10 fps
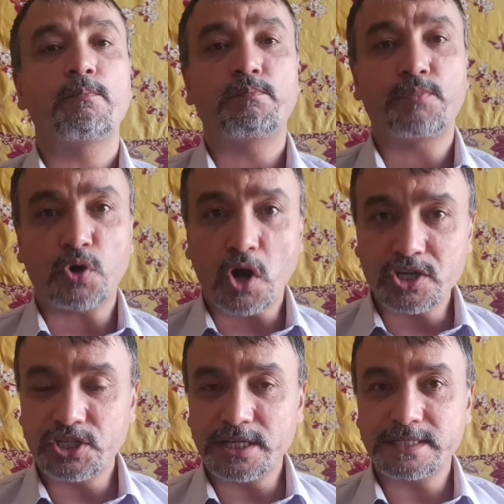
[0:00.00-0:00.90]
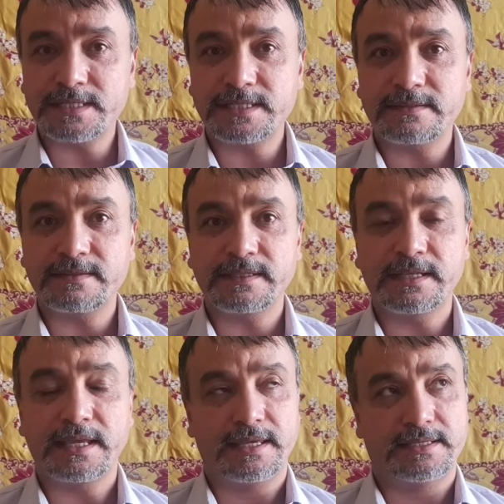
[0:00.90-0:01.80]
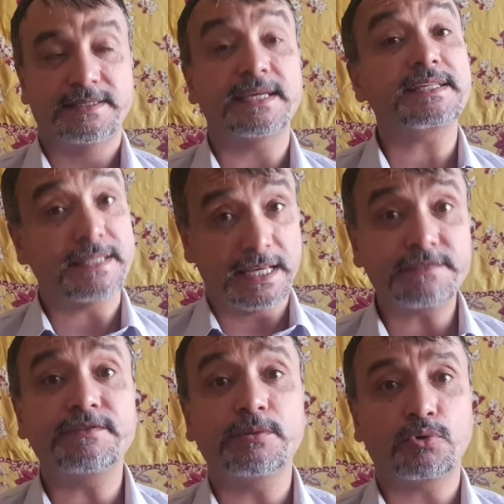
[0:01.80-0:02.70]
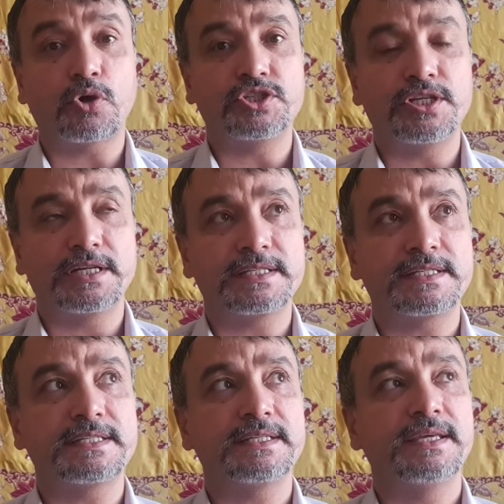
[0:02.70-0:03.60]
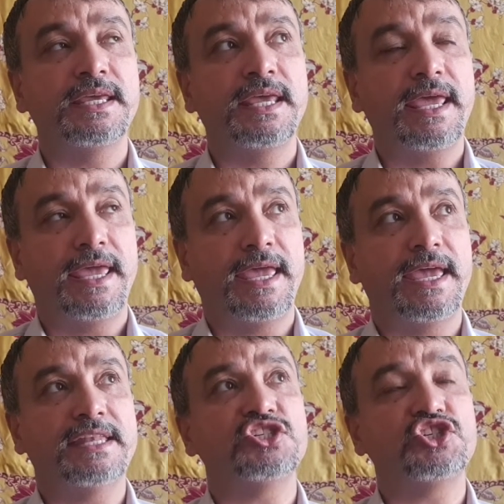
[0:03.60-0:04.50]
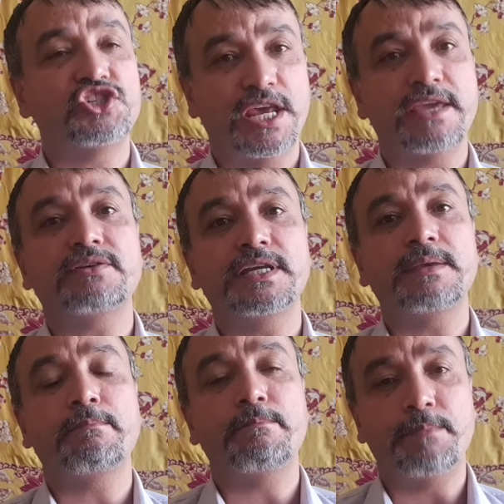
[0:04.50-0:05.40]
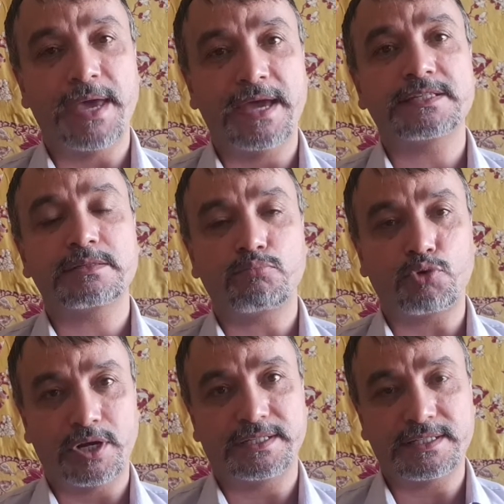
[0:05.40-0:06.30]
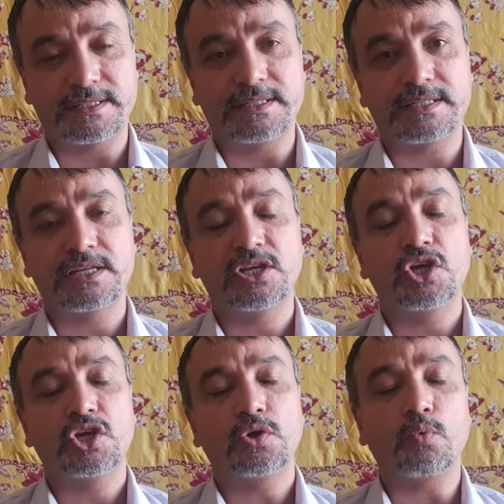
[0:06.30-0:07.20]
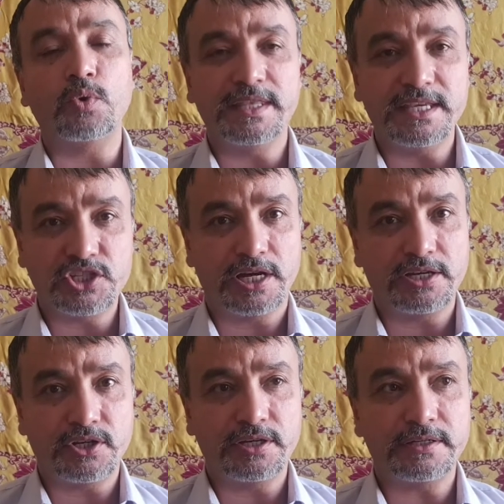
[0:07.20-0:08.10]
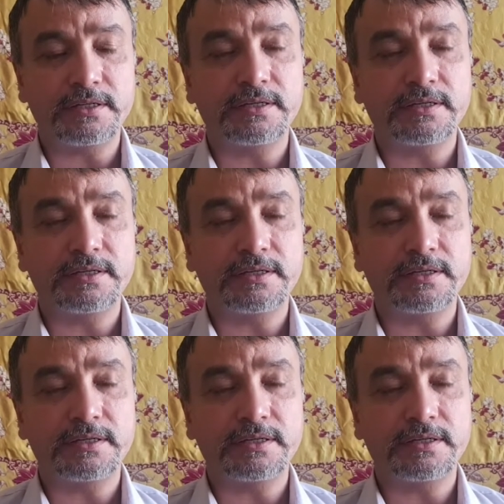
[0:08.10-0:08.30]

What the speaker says: projects, successful projects, and sharing best practices with each other.